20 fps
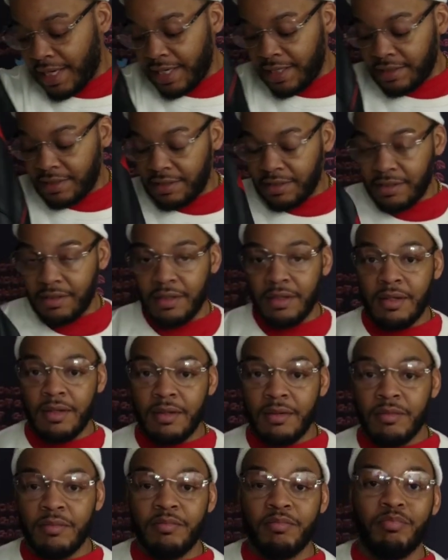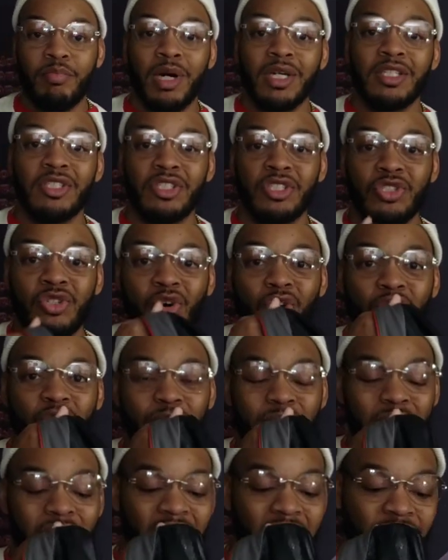nice butter
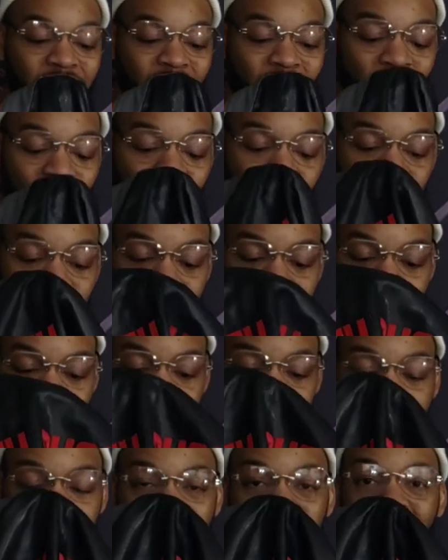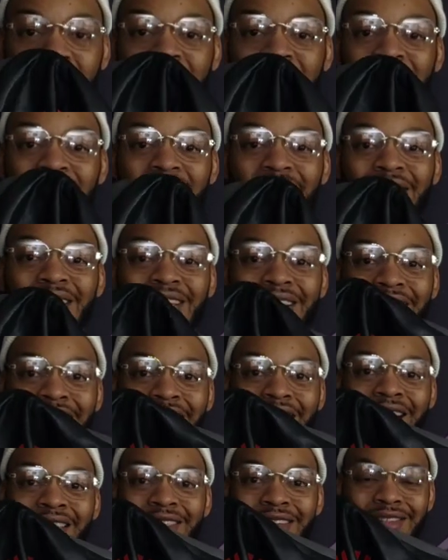soft path chosen
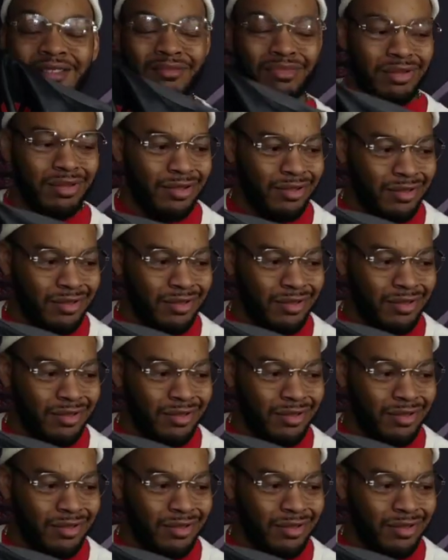leather.